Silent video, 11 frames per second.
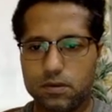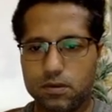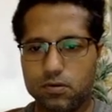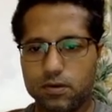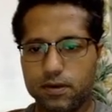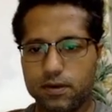
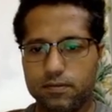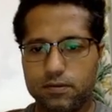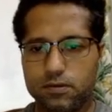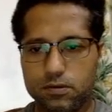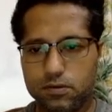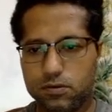Okay,
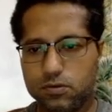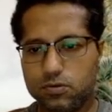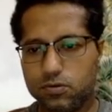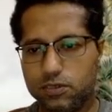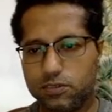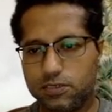
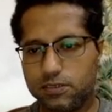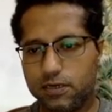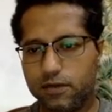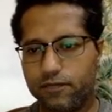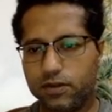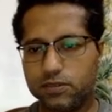so this is a
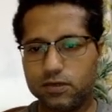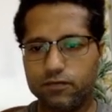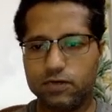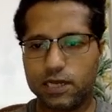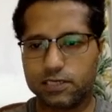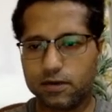difference of two
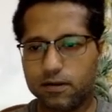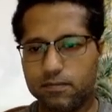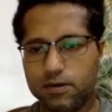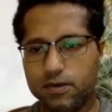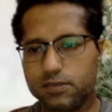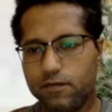rational
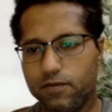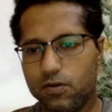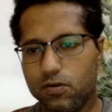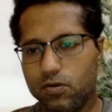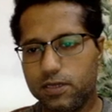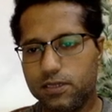numbers, and we
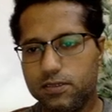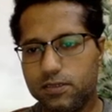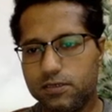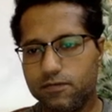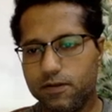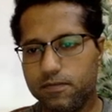know that
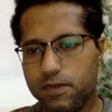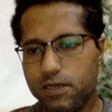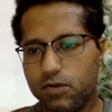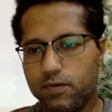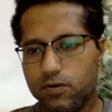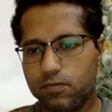this will be
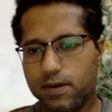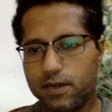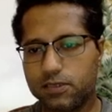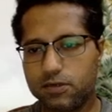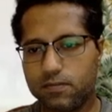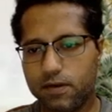equal to
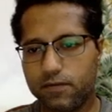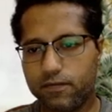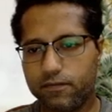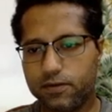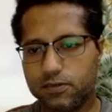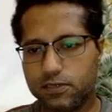minus 3 by
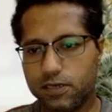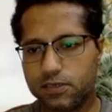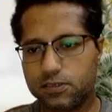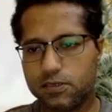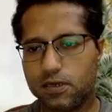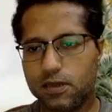
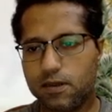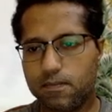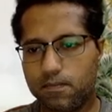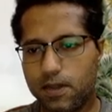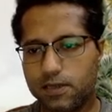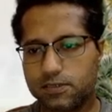56
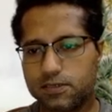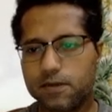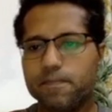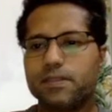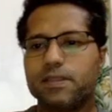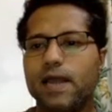plus
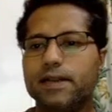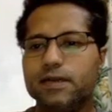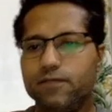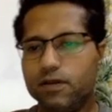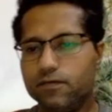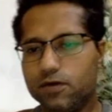
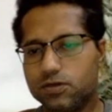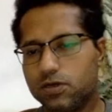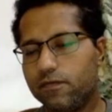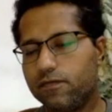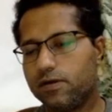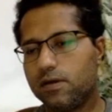additive inverse
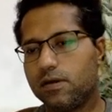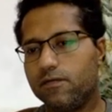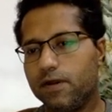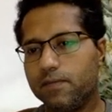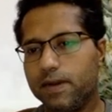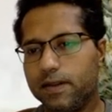of
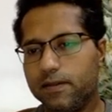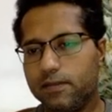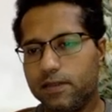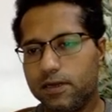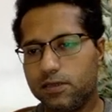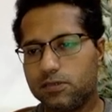1 by 10,
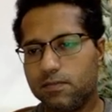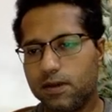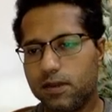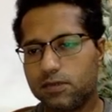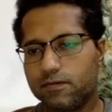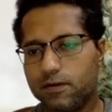that is
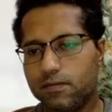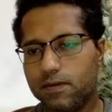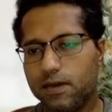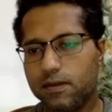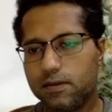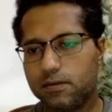minus 1
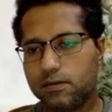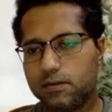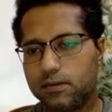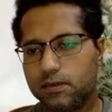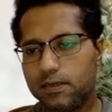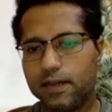by
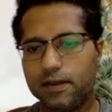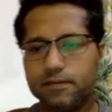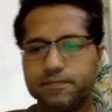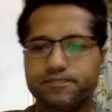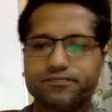10.